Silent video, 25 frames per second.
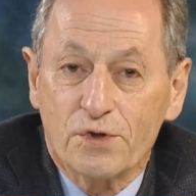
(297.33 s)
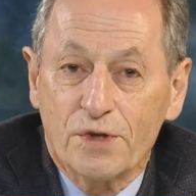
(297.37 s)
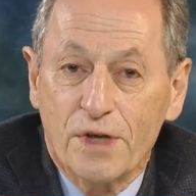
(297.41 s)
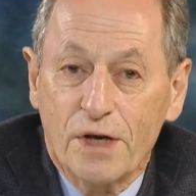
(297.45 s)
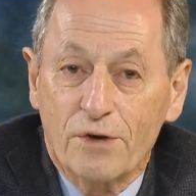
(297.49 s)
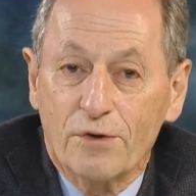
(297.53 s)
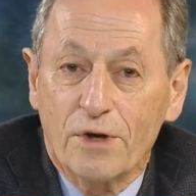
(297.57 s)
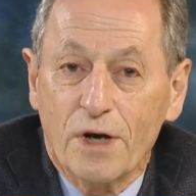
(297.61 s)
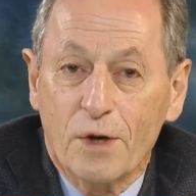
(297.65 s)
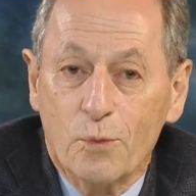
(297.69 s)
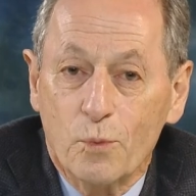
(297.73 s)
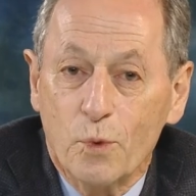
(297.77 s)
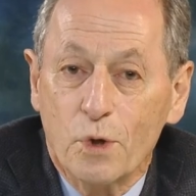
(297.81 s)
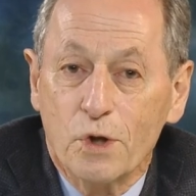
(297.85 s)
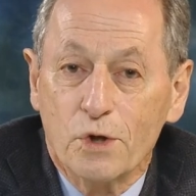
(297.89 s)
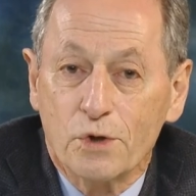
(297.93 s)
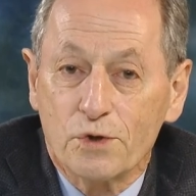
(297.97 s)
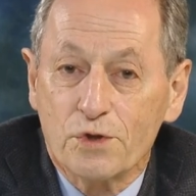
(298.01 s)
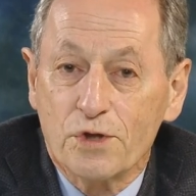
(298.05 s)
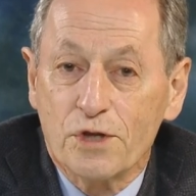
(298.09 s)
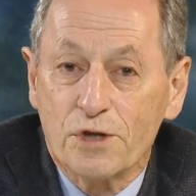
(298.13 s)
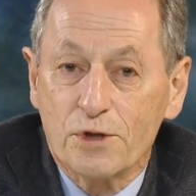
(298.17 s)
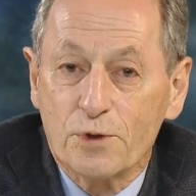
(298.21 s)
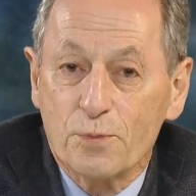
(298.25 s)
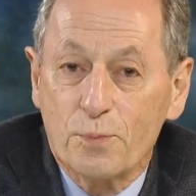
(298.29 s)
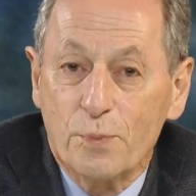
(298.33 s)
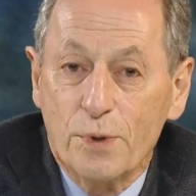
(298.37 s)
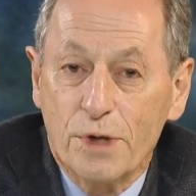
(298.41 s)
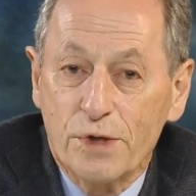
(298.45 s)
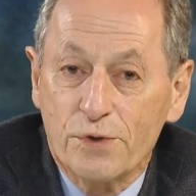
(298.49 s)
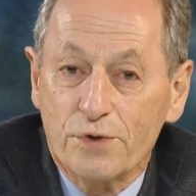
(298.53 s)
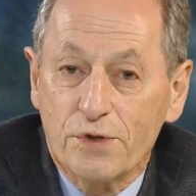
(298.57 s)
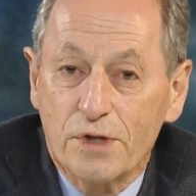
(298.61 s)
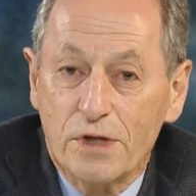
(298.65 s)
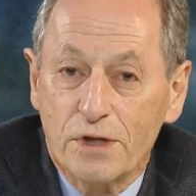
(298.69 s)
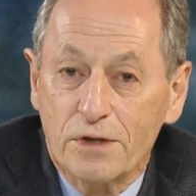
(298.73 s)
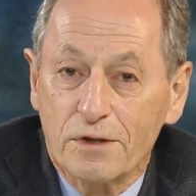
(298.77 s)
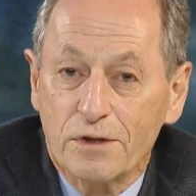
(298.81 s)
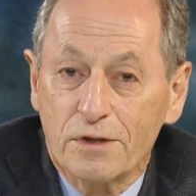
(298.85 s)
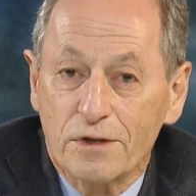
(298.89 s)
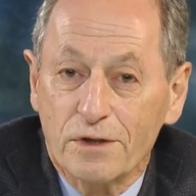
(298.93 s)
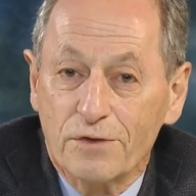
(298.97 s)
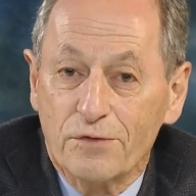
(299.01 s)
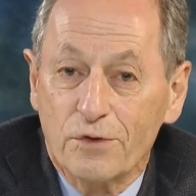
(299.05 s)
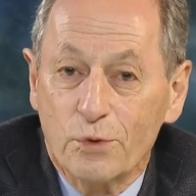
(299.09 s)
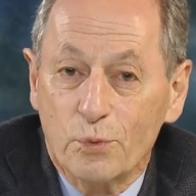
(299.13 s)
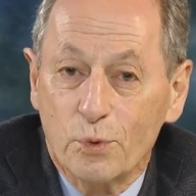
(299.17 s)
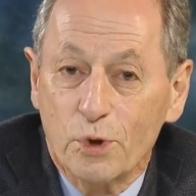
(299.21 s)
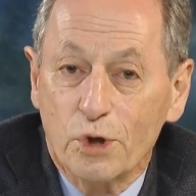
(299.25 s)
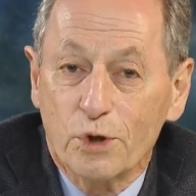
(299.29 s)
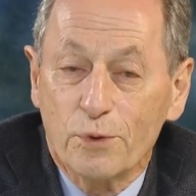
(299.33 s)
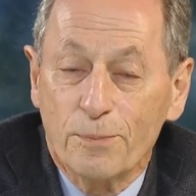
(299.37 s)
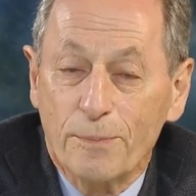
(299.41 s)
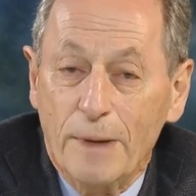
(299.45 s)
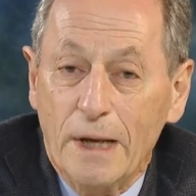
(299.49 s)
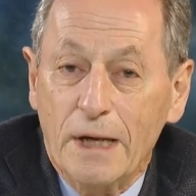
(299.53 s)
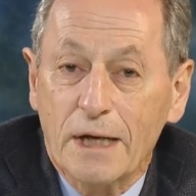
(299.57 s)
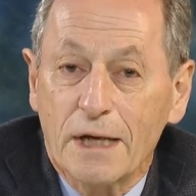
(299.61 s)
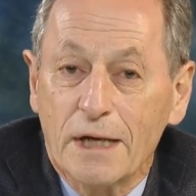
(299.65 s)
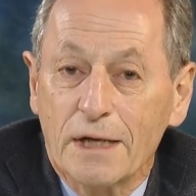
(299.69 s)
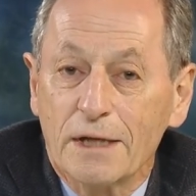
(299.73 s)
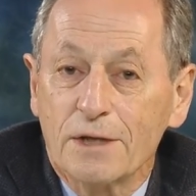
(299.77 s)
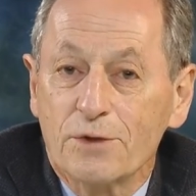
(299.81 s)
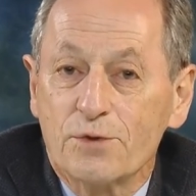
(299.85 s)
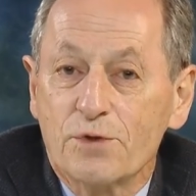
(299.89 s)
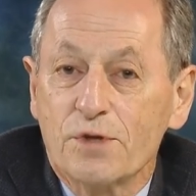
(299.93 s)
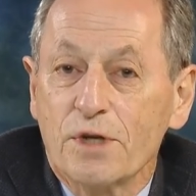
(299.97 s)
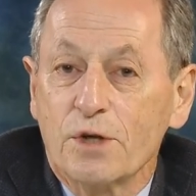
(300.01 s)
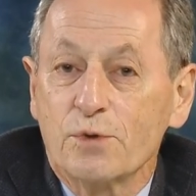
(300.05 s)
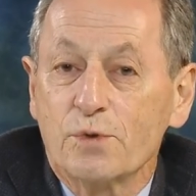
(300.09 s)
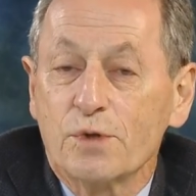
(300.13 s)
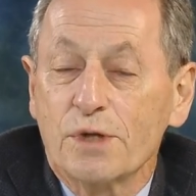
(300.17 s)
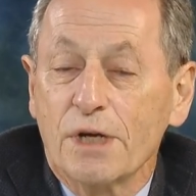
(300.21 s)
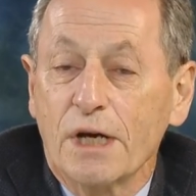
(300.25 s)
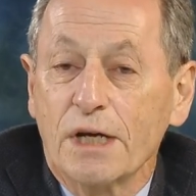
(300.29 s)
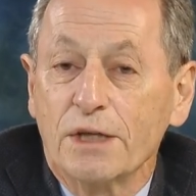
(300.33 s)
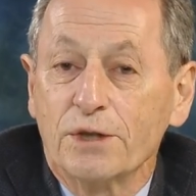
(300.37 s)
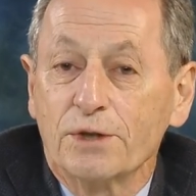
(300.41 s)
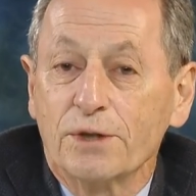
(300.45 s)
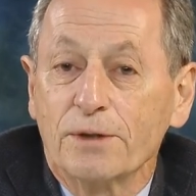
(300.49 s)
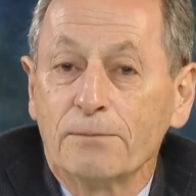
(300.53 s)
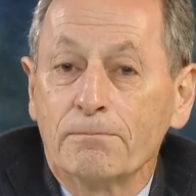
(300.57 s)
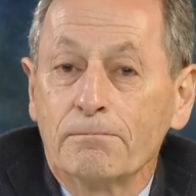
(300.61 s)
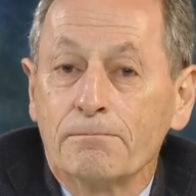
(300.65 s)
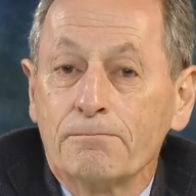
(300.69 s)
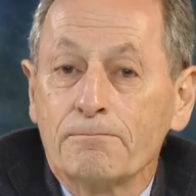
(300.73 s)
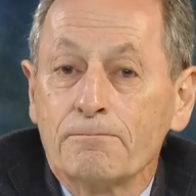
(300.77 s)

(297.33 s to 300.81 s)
There I was as president of the World Medical Association.